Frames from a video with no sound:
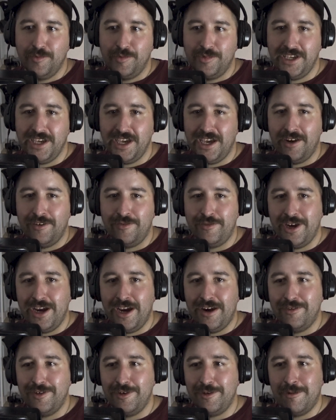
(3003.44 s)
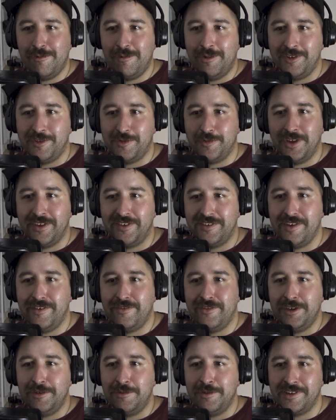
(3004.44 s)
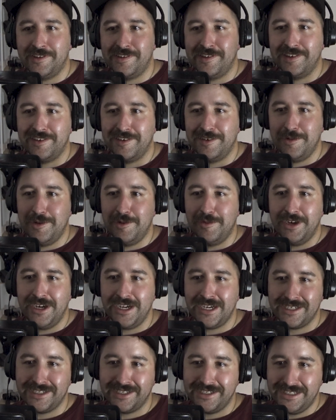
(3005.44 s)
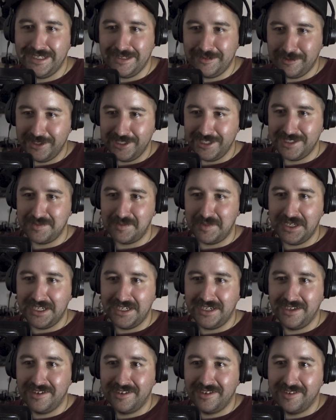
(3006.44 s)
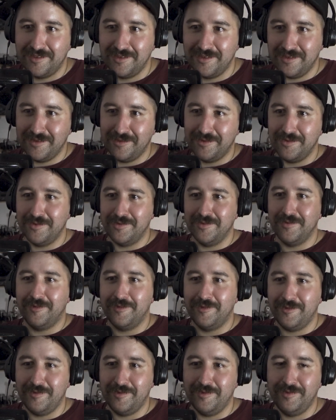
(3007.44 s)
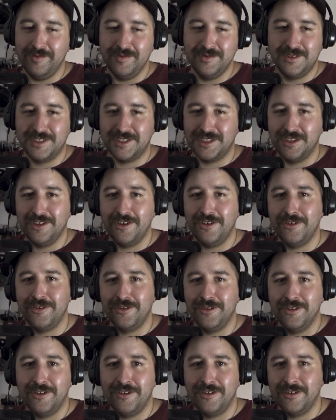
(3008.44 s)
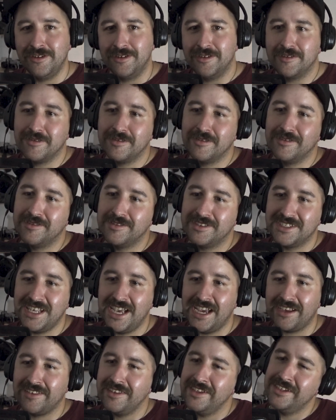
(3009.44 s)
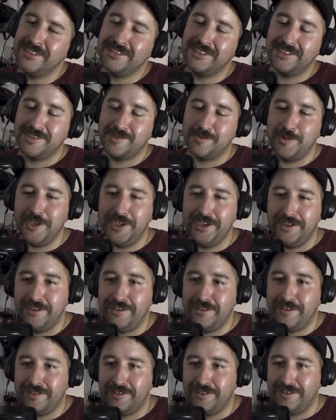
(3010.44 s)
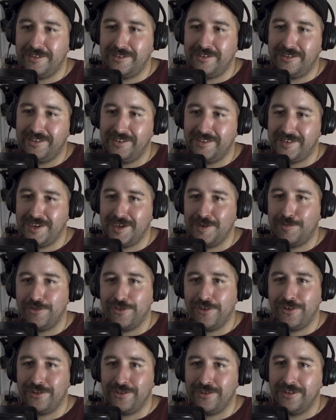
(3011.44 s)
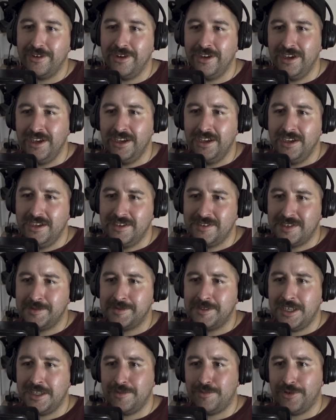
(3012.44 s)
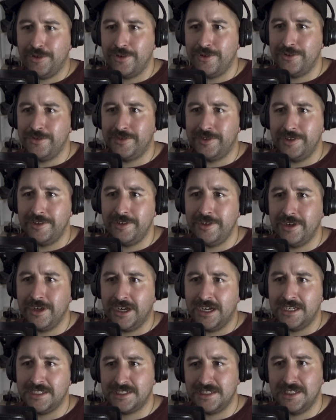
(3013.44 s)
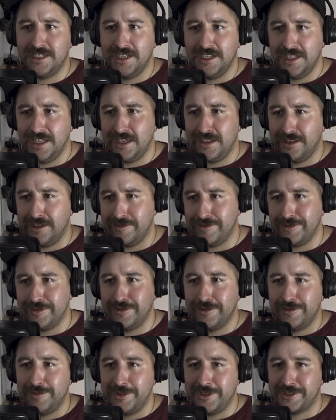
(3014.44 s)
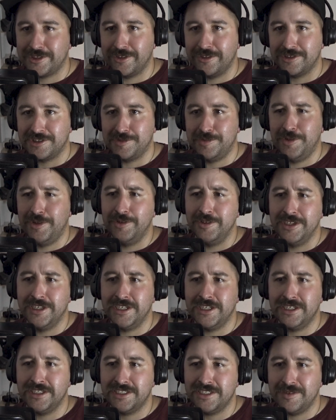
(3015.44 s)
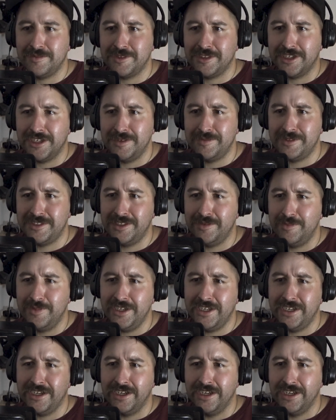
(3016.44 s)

Yeah, everyone wants 170, 160 mil bikes. They want these big, slow, long slack things. It's weird to see pro. Seems like the pros and you guys at the elite level almost go smaller sometimes than bigger,